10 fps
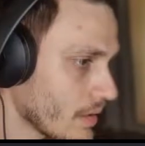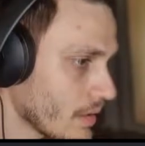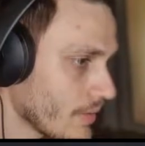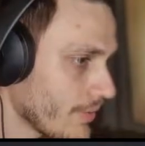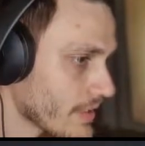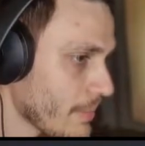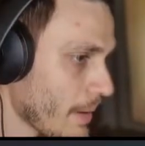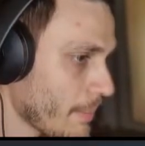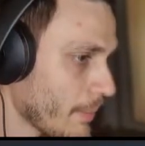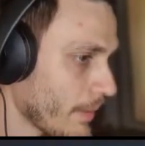The first game I
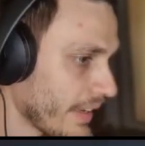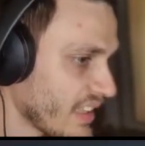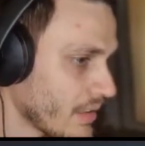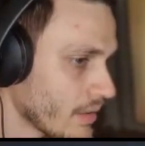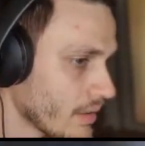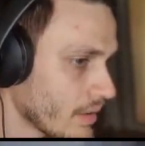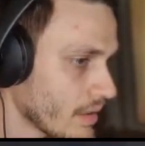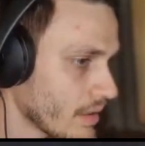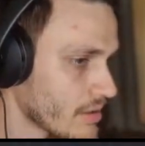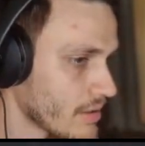played
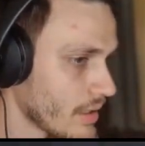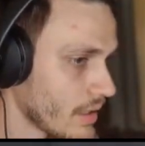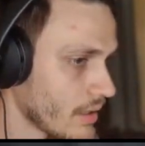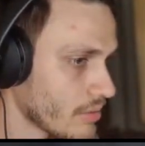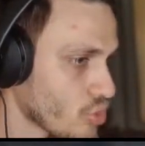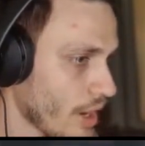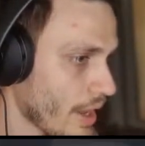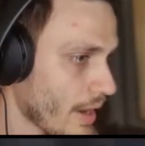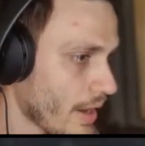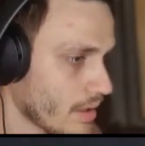yesterday to try it
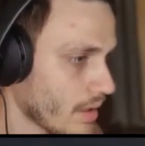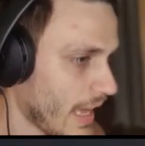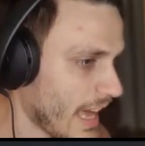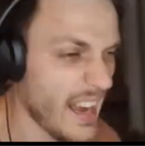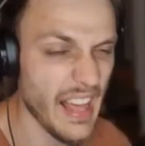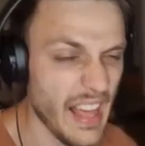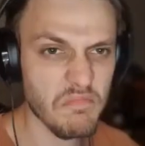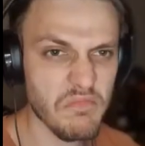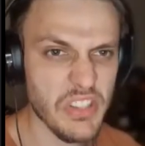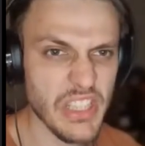out, I had like
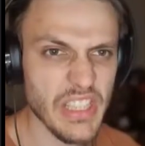16